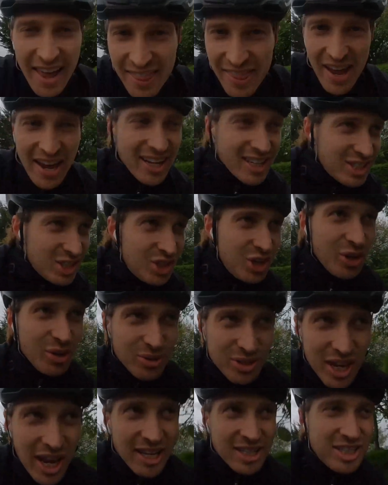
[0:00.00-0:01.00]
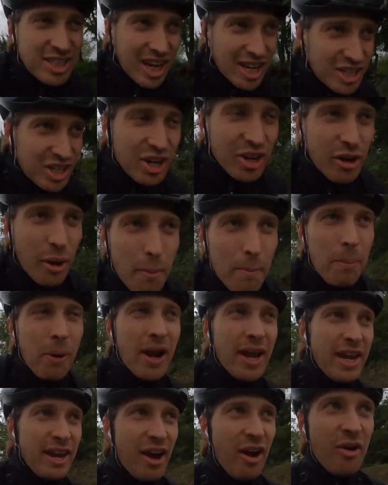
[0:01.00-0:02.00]
And that is Tuesday's session
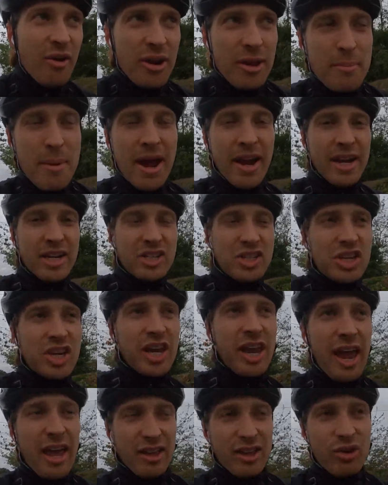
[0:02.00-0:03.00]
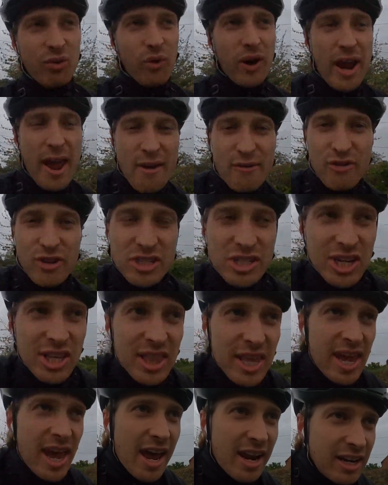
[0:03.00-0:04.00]
complete. Only managed to get 3 efforts in
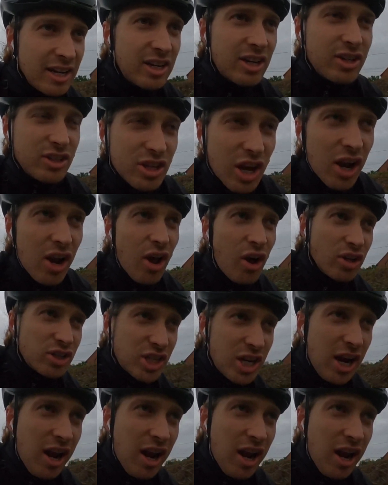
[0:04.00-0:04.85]
the end because I lost